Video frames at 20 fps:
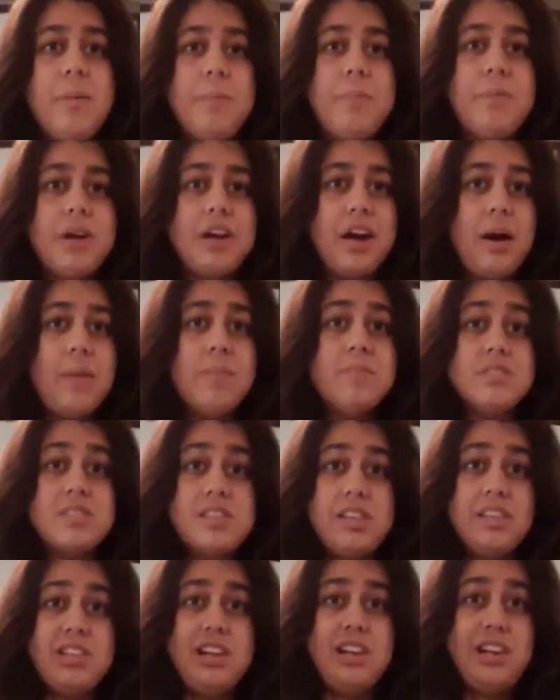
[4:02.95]
becomes
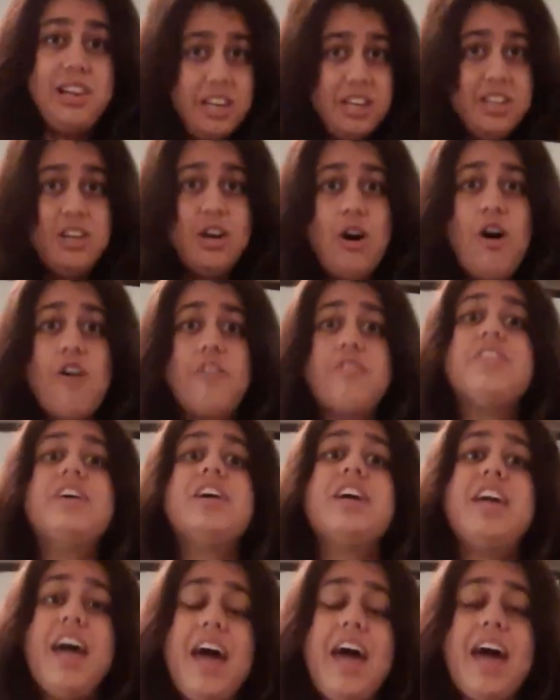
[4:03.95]
the leader of the
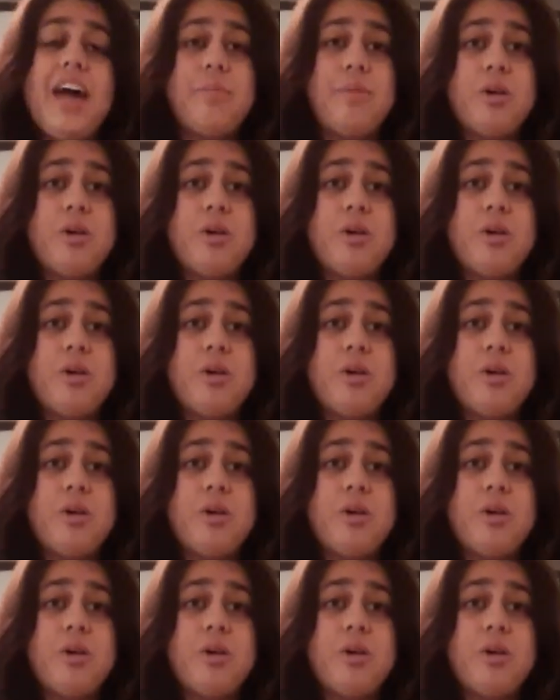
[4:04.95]
gang,